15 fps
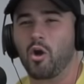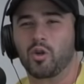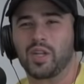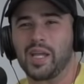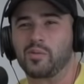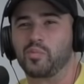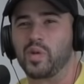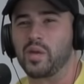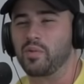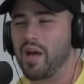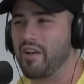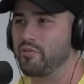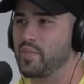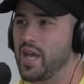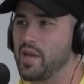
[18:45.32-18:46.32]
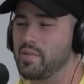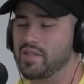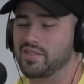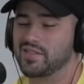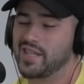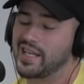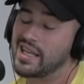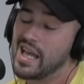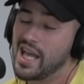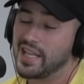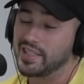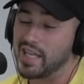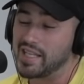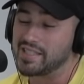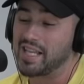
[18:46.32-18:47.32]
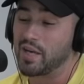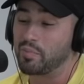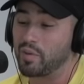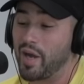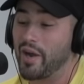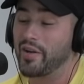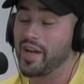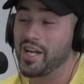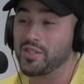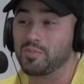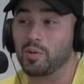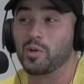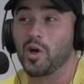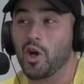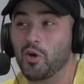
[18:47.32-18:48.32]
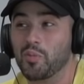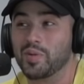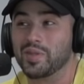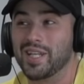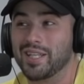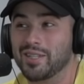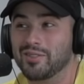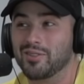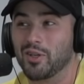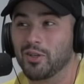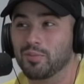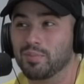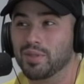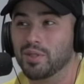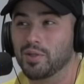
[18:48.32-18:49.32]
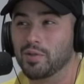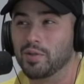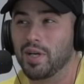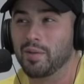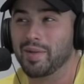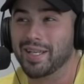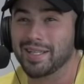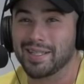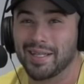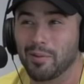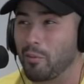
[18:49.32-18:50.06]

or like people have babies. It's like, yeah, he's got brown eyes, but we're hoping they turn blue. I'm like,